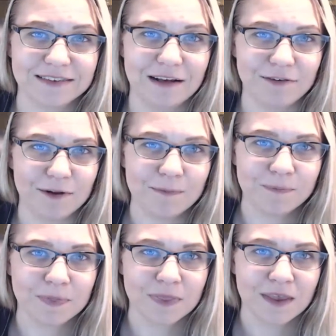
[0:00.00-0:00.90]
level.
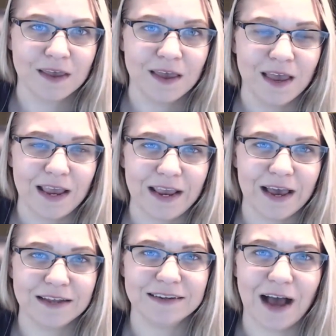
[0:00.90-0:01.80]

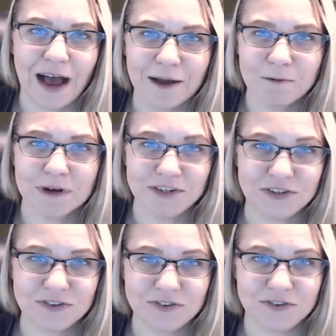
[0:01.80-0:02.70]
And I want
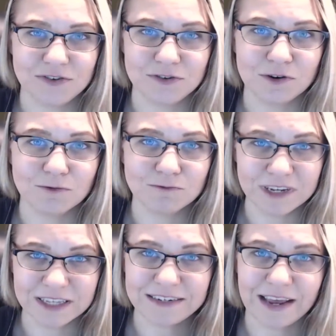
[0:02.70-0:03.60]
you to
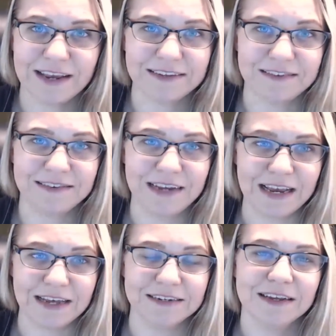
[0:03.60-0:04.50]
really take a
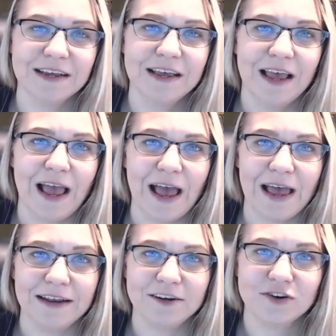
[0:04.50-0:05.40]
stand
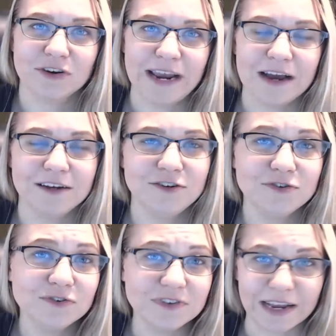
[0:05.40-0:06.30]
and create a
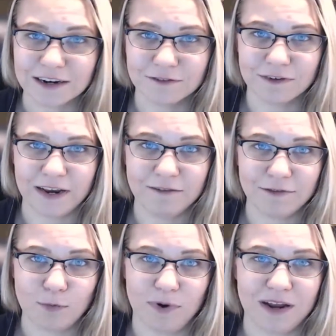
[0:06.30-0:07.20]
new standard for
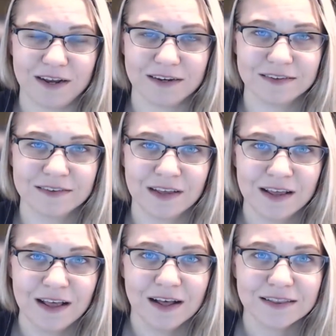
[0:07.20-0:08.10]
info products.
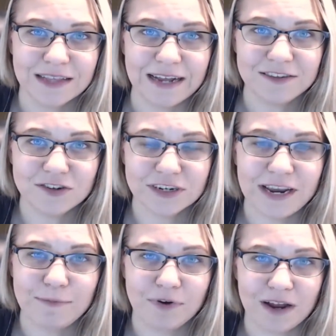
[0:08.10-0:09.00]
Let's
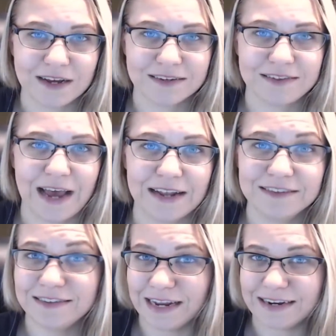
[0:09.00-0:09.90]
create products that
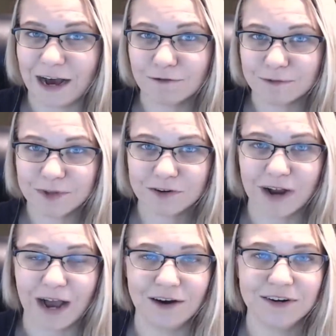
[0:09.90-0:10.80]
stand out from the
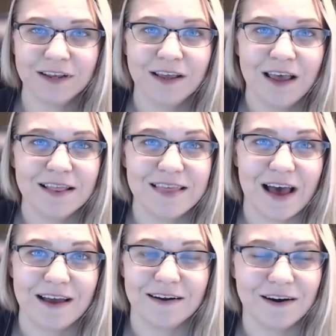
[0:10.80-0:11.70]
crowd,
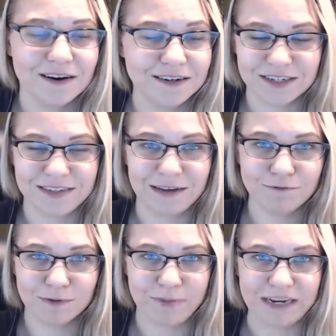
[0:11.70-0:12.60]
that aren't just
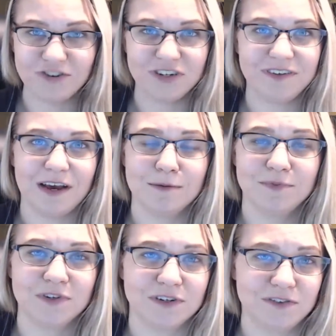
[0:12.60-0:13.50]
information
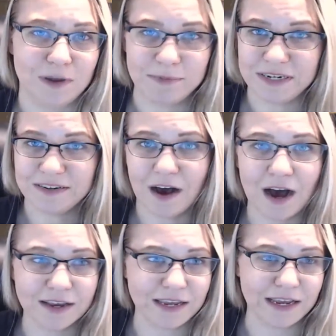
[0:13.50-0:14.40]
dumps or somebody
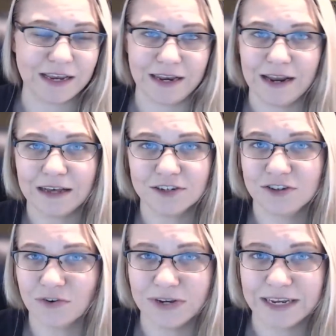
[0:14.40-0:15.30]
talking and
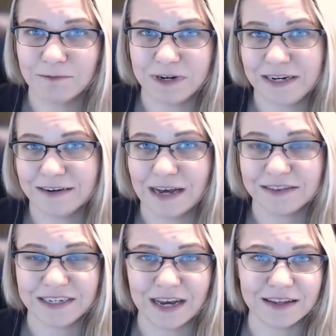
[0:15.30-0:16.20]
knowledge going in one ear and
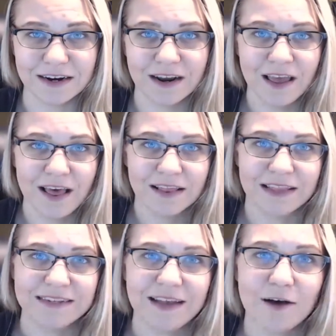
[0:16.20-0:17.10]
out the other.
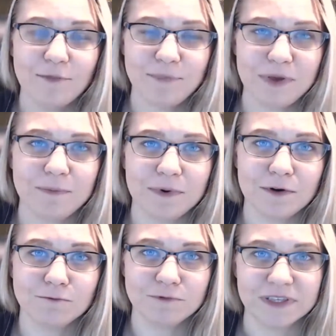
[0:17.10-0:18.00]
Let's help
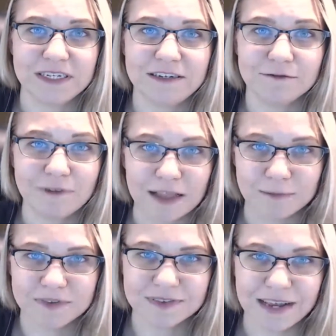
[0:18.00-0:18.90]
people really
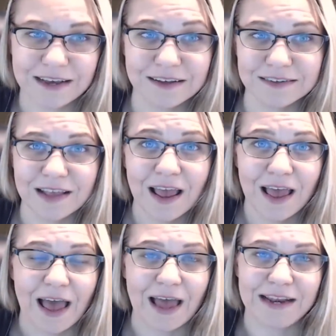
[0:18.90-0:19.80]
develop skills
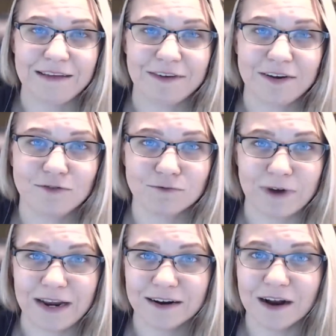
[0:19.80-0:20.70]
and even
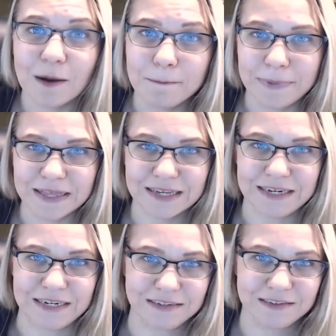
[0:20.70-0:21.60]
greater
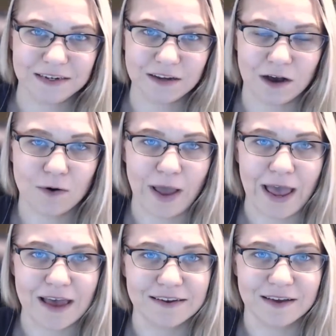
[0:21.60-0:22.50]
abilities to go
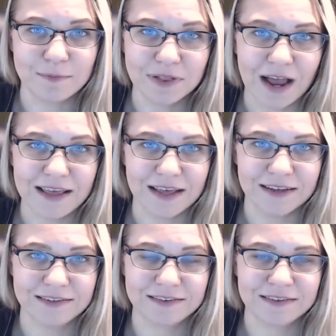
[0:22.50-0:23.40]
and apply
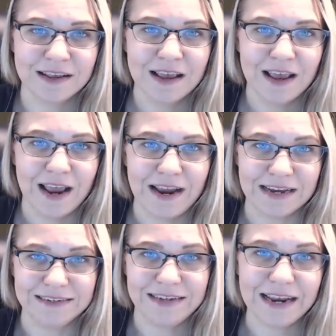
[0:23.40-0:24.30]
this
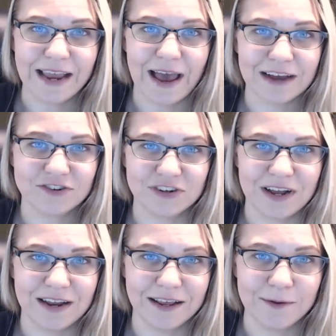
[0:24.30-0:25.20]
and take action
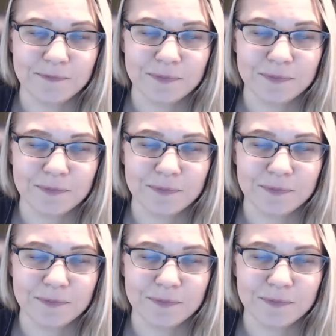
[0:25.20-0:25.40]
on it.